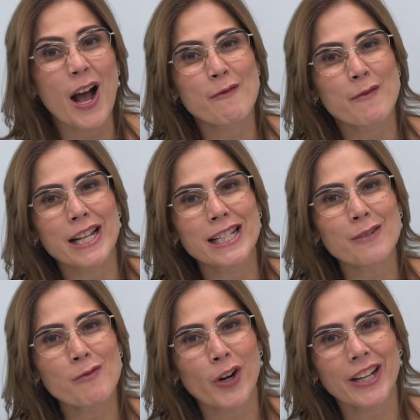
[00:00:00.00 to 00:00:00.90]

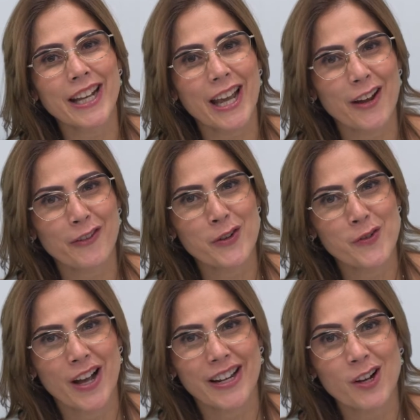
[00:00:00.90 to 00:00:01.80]
Amazing morning,
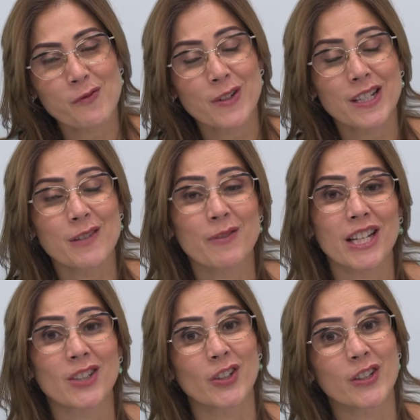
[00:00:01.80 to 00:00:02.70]
everyone! Ako po si
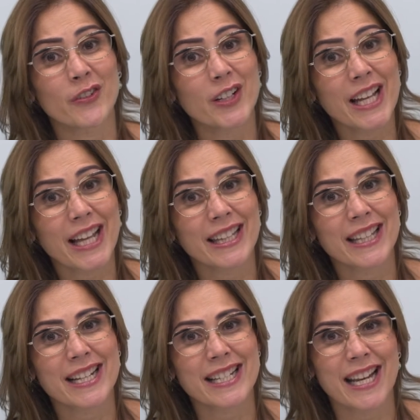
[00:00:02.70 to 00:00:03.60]
Maritoni
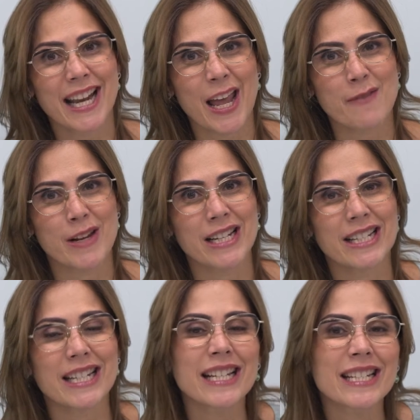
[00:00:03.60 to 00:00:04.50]
Fernandez and I am a
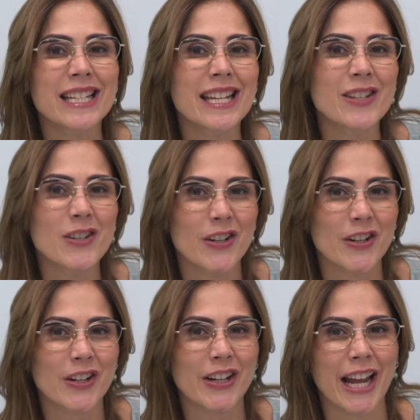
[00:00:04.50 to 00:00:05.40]

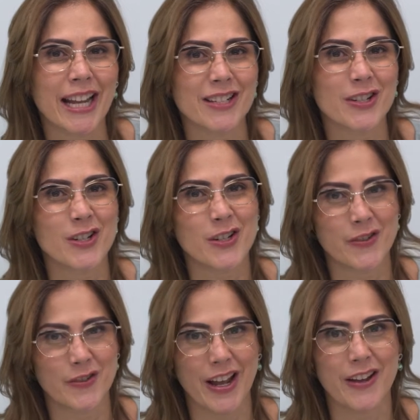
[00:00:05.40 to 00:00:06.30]
16-year cancer
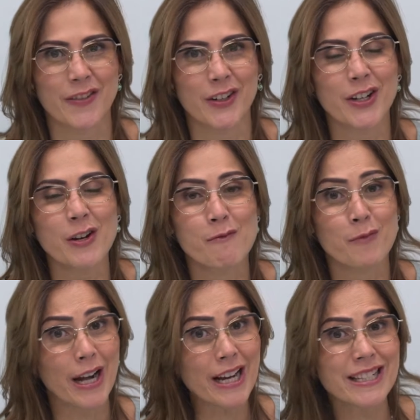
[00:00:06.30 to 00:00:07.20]
survivor,
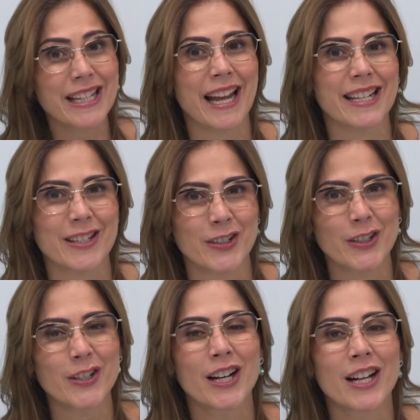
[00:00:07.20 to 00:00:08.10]
breast
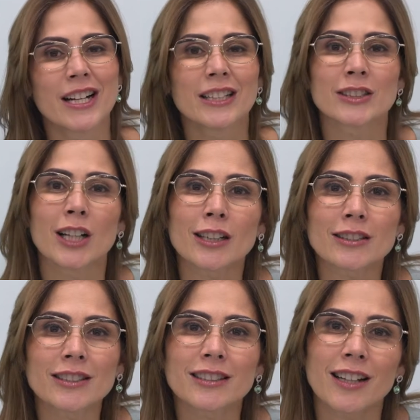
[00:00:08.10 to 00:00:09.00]
cancer,
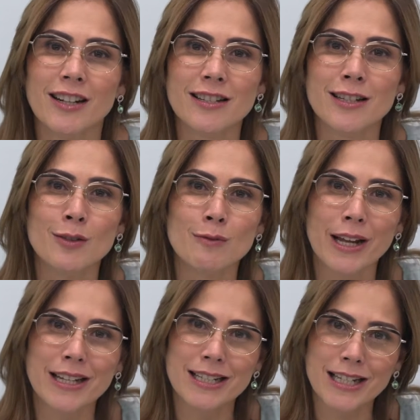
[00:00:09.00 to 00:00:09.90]
ductal
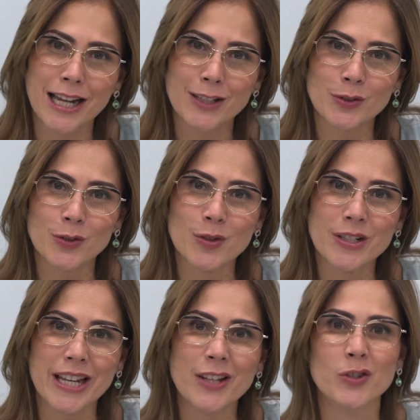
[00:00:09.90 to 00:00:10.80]
carcinoma in situ,
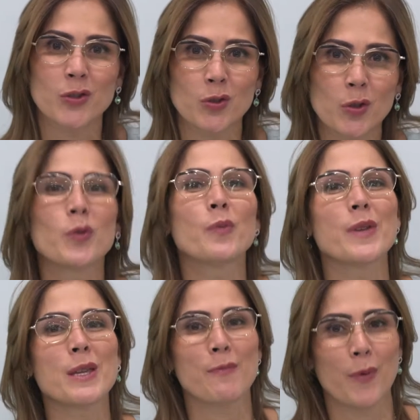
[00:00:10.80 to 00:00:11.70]
stage
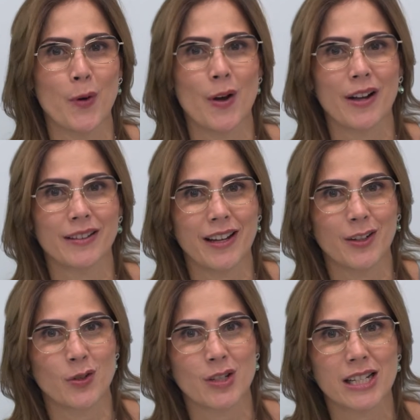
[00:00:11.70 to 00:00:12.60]
2B po ang
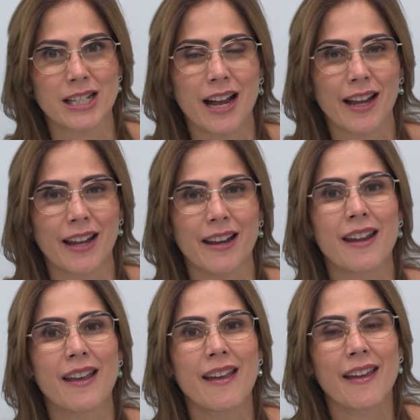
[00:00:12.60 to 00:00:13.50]
diagnosis sa akin.
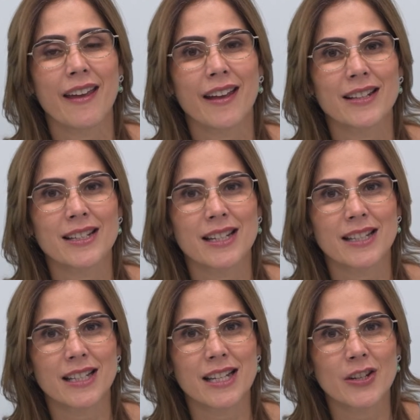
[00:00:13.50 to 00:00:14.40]
And
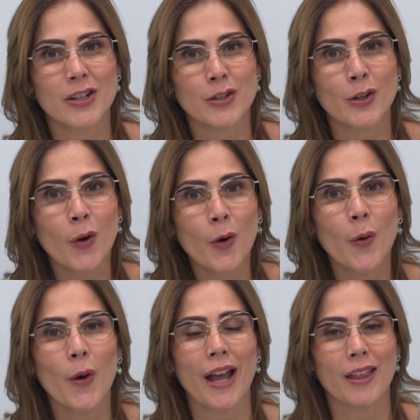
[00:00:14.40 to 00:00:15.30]
16 years
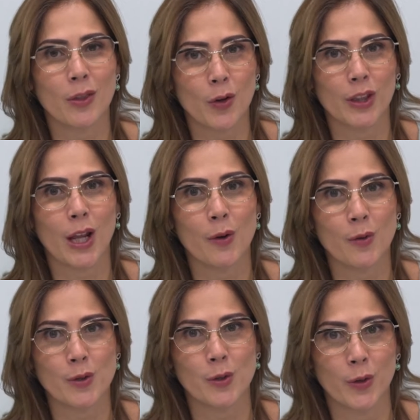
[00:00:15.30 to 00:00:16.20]
ago, I thought I
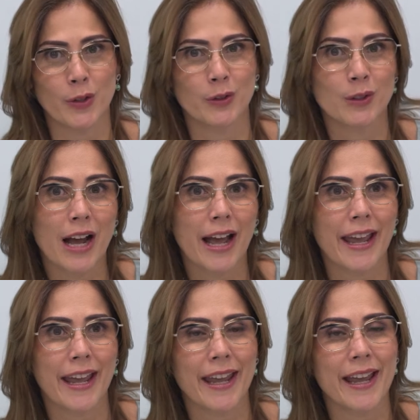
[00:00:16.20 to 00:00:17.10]
was going to
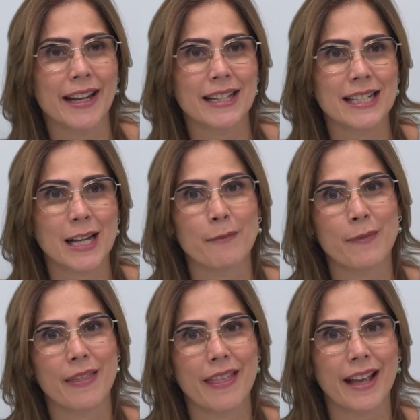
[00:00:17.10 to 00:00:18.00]
die,
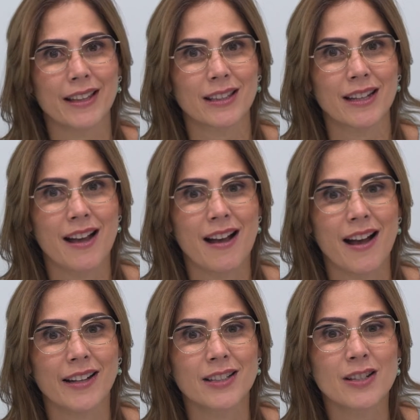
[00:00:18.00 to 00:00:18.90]
except that
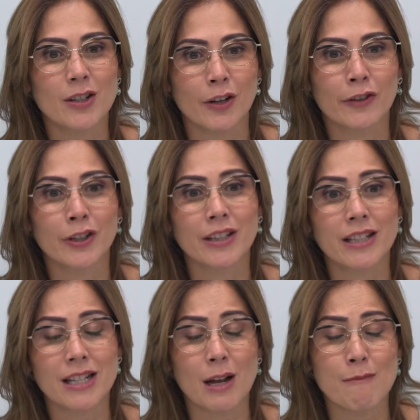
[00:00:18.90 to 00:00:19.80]
I discovered
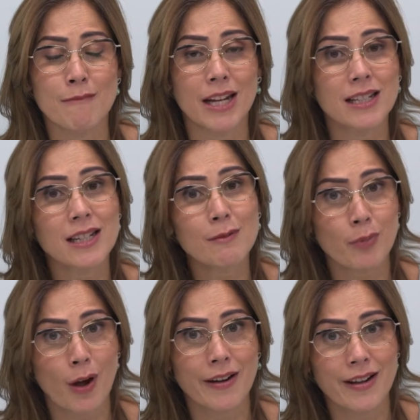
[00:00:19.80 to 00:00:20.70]
this amazing
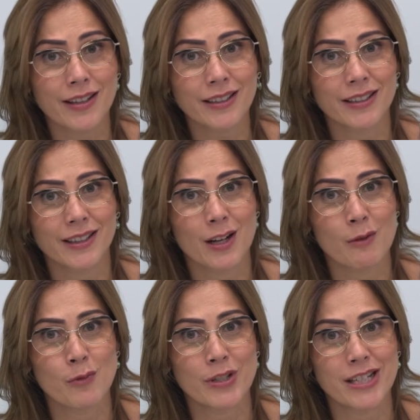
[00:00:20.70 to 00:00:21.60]
product
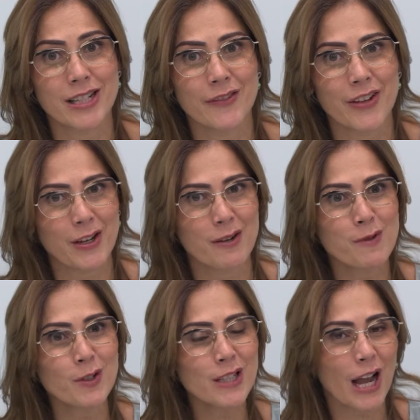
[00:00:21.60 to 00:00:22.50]
which is
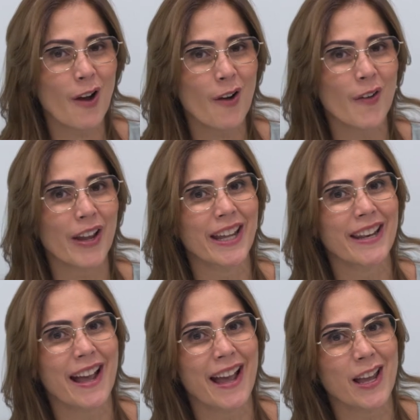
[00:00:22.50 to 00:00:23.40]
available now
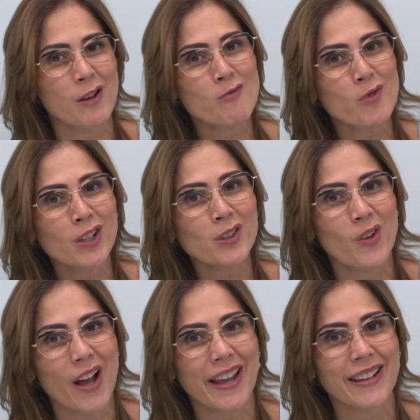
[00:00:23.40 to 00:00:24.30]
in
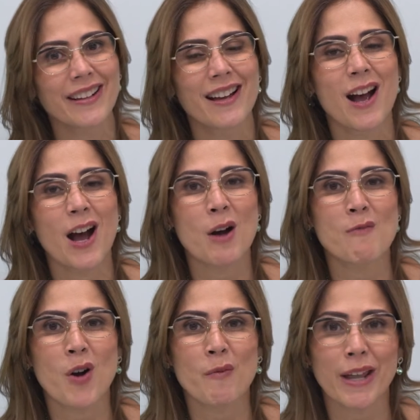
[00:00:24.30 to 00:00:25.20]
IAMWORLDWIDE
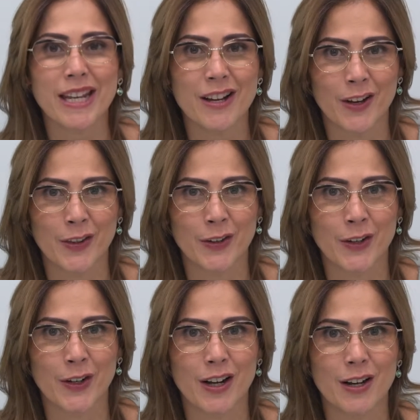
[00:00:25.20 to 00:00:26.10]
among many
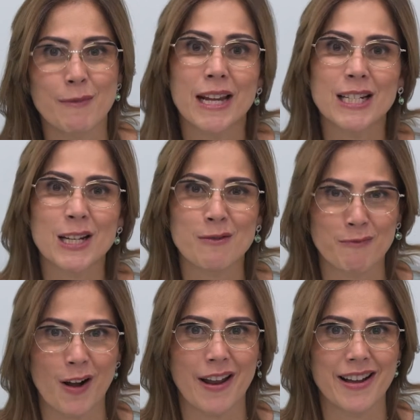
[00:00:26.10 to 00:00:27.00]
other amazing
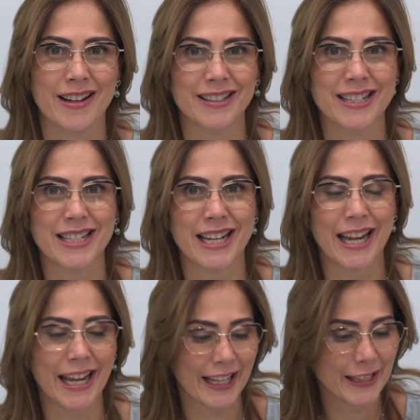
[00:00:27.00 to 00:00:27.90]
products.
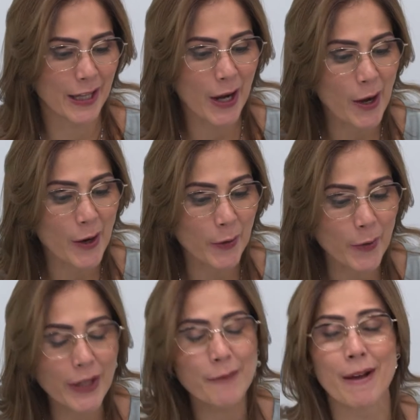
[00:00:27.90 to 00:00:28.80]
And
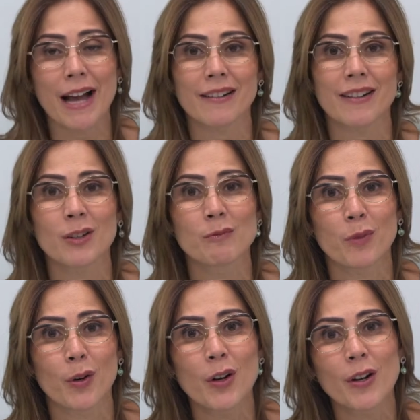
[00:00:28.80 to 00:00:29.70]
quick
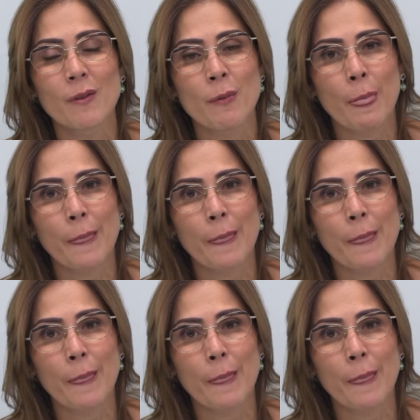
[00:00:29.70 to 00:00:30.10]
background po.